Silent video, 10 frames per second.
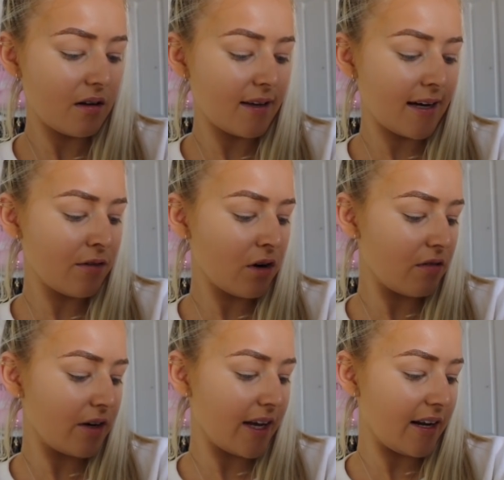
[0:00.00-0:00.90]
They haven't got
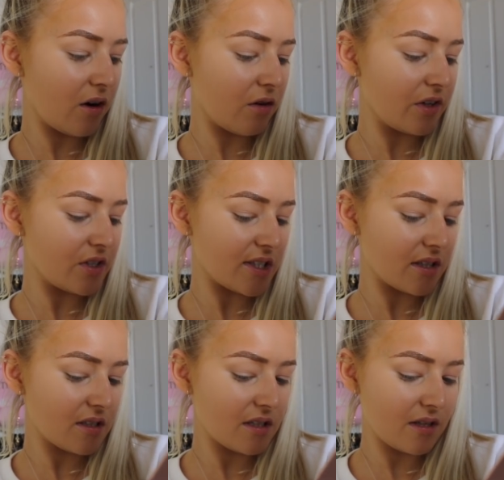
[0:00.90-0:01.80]
really any
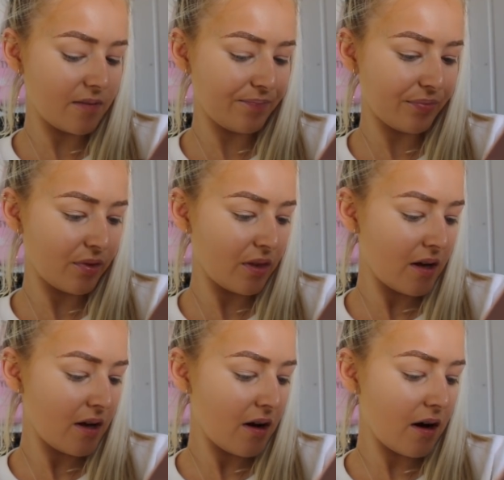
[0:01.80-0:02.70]
oranges.
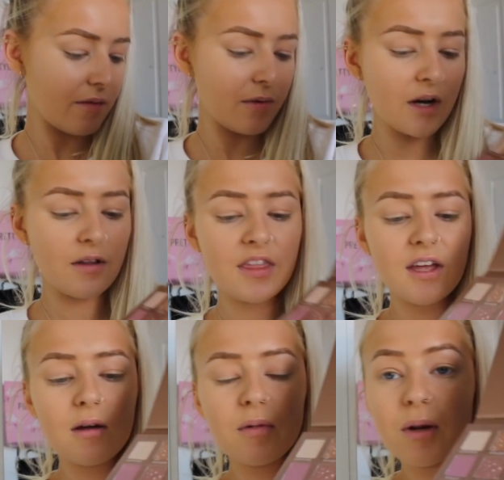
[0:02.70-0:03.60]
I'm gonna
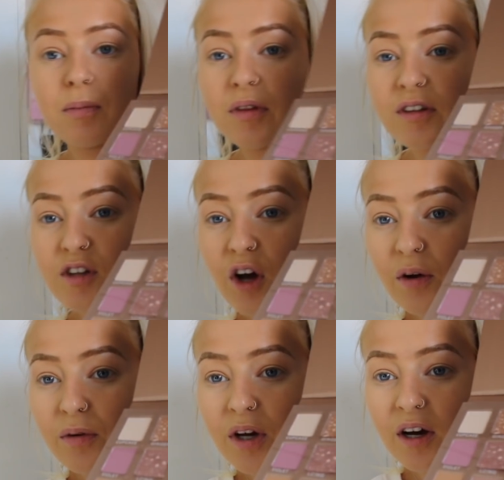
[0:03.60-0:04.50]
think I'm gonna put this
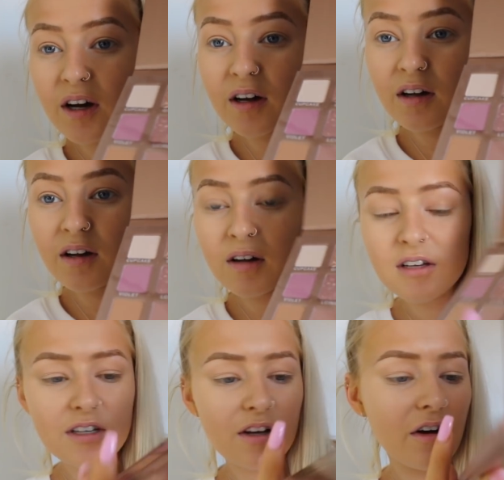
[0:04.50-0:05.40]
cocoa.
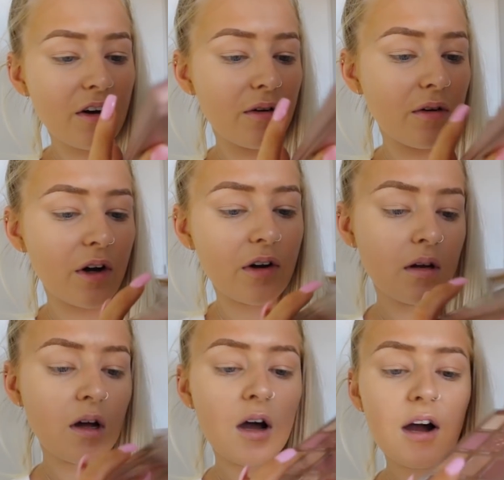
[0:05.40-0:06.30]
Is it cocoa or cocoa?
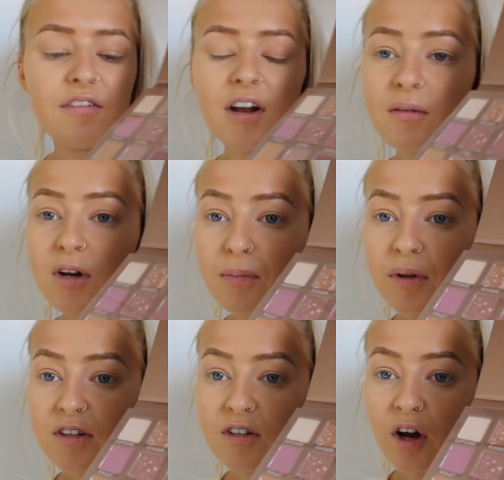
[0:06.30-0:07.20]
I feel like I'm gonna put
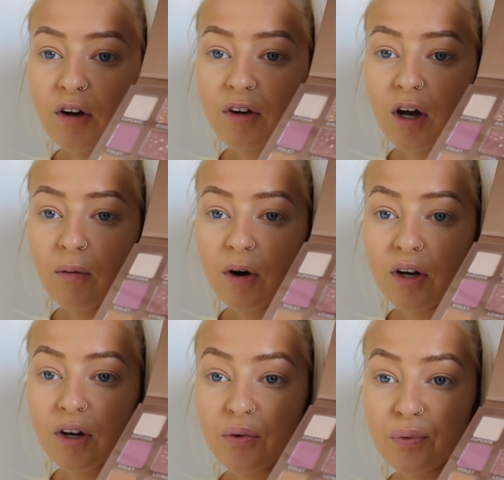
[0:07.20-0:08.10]
this cocoa
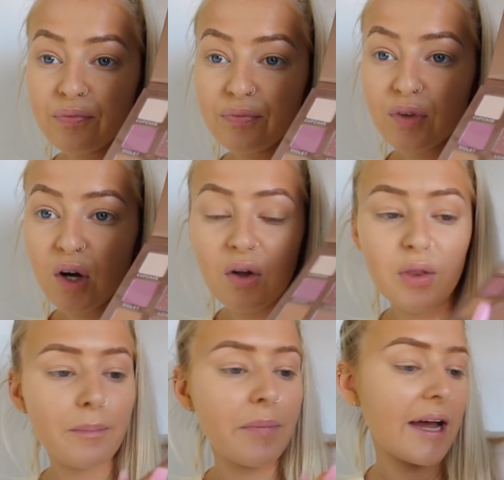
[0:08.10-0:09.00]
on
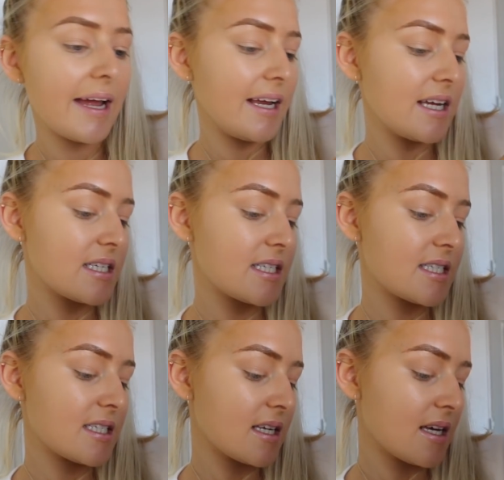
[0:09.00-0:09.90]
the
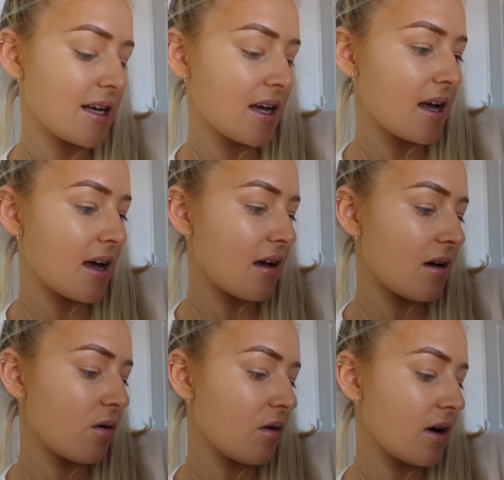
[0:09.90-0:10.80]
base
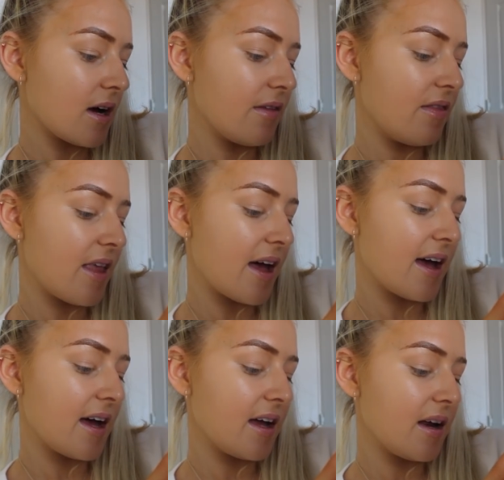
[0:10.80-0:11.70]
and
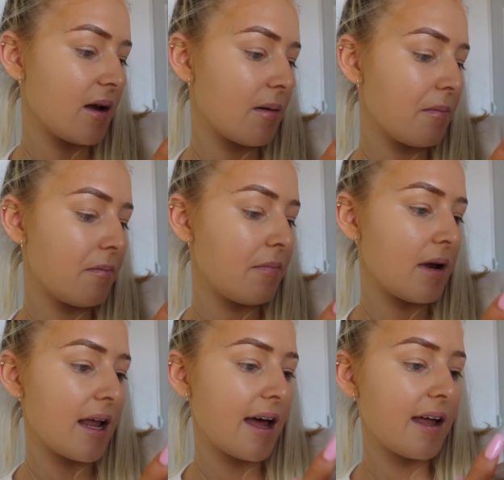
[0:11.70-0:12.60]
then
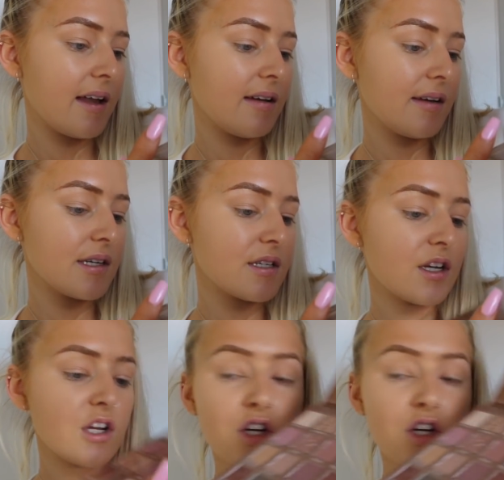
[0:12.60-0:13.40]
blend